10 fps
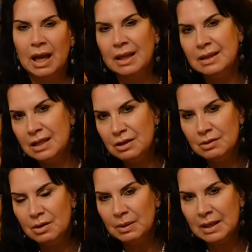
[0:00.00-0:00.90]
And then you
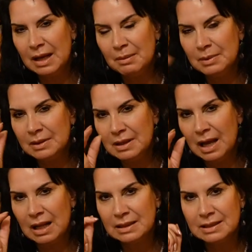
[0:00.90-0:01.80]
know what happened? I'll